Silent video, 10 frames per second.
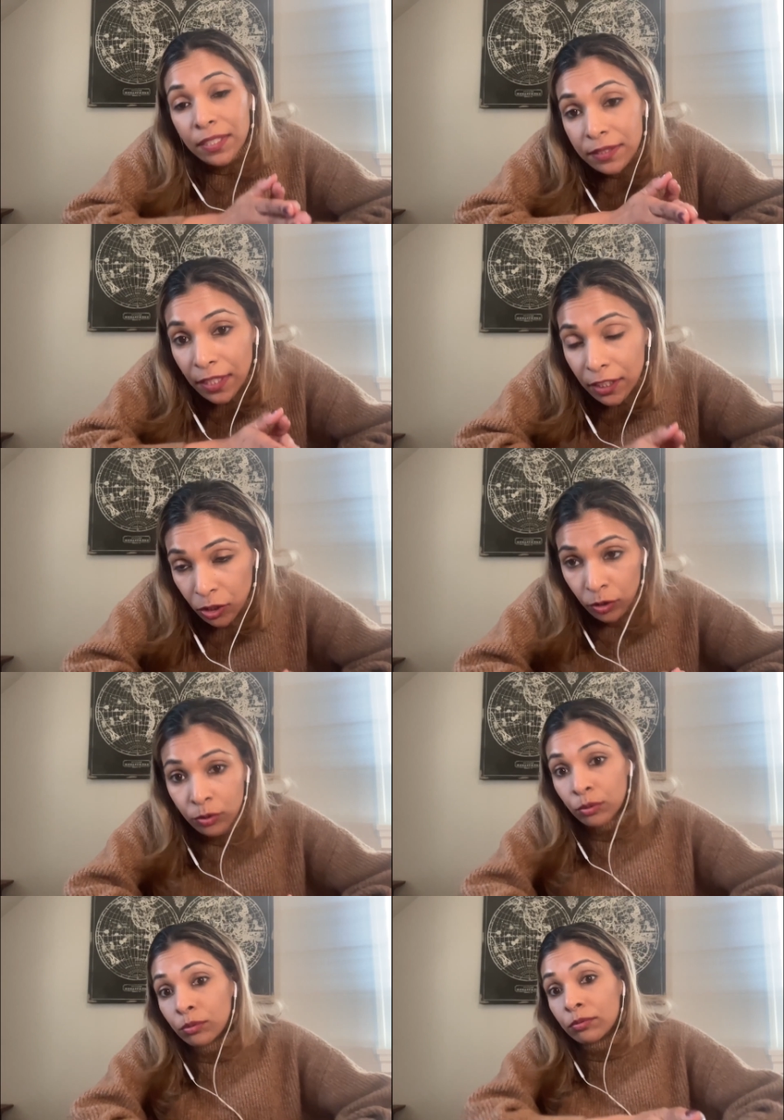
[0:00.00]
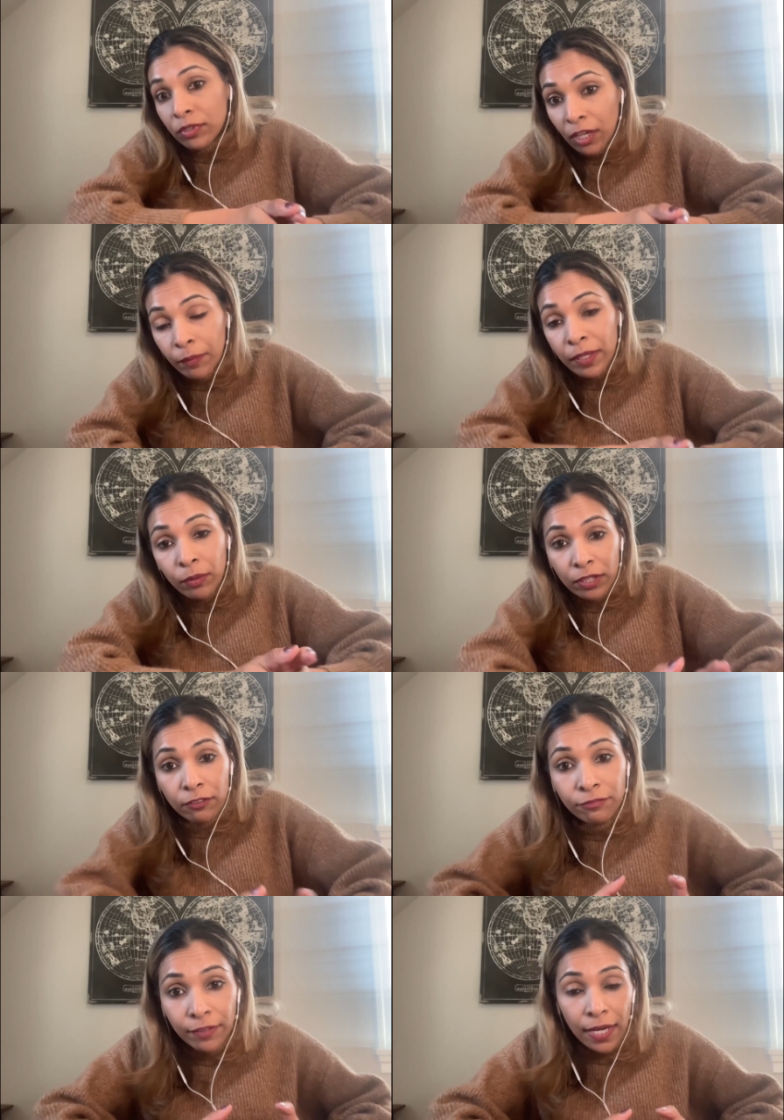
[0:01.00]
it's like you going with
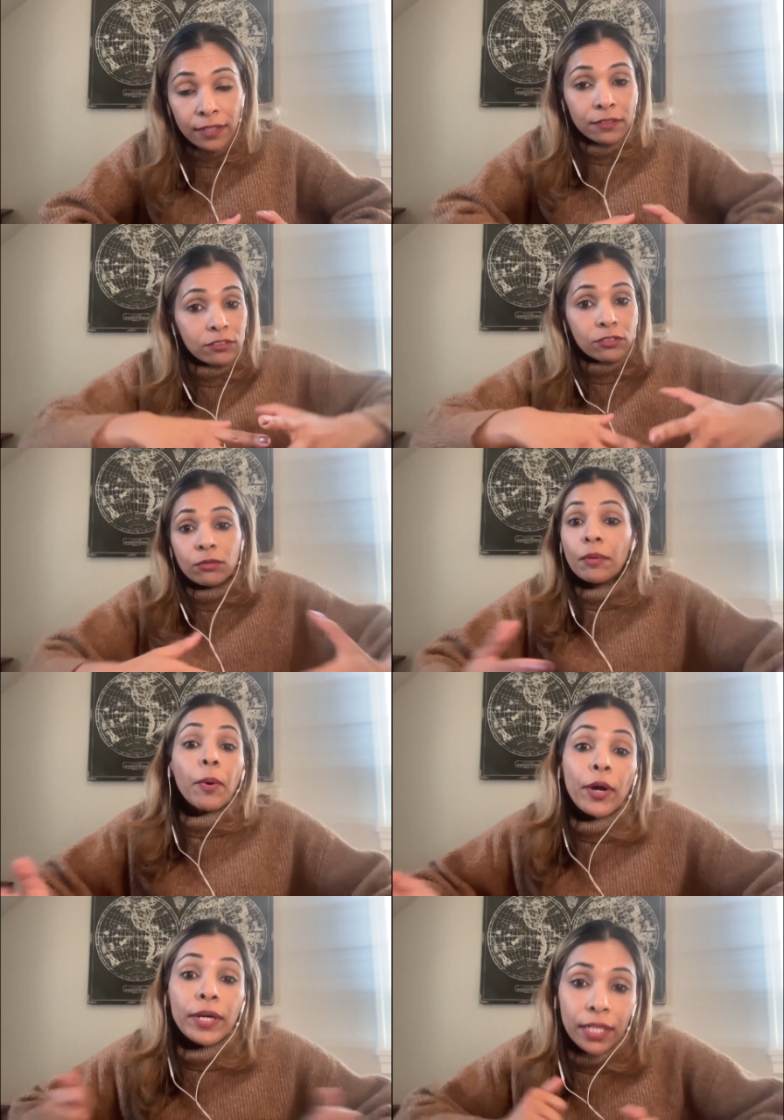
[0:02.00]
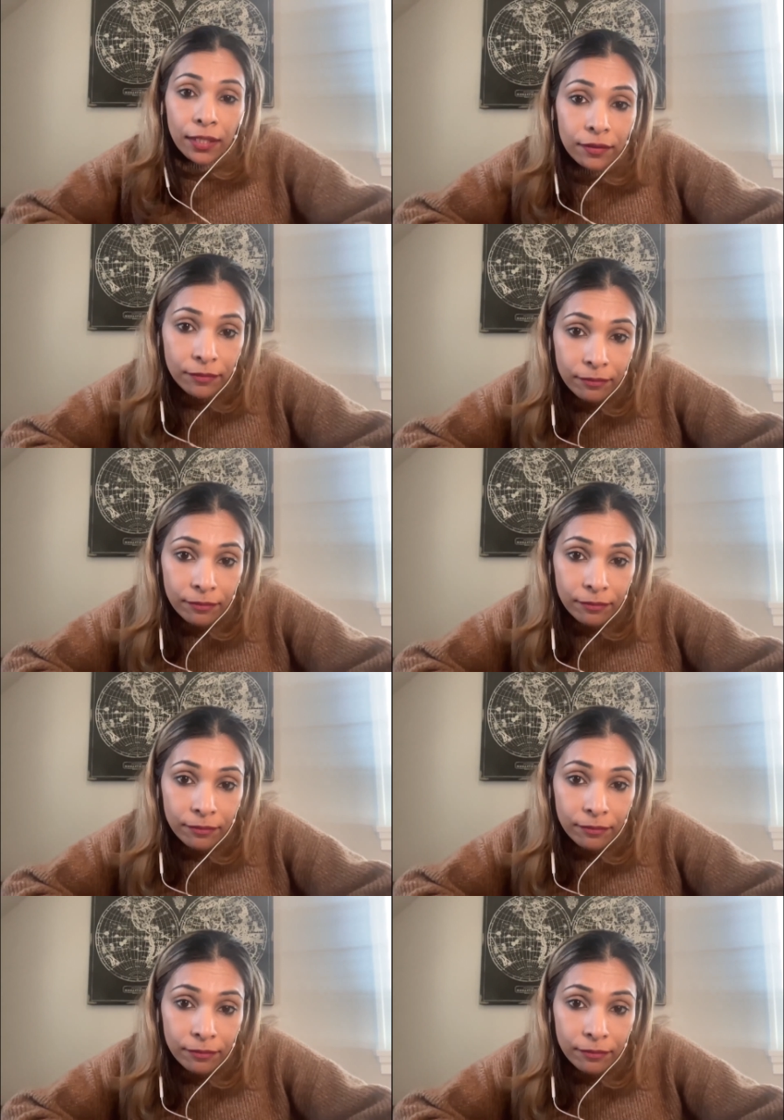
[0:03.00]
a friend to a party,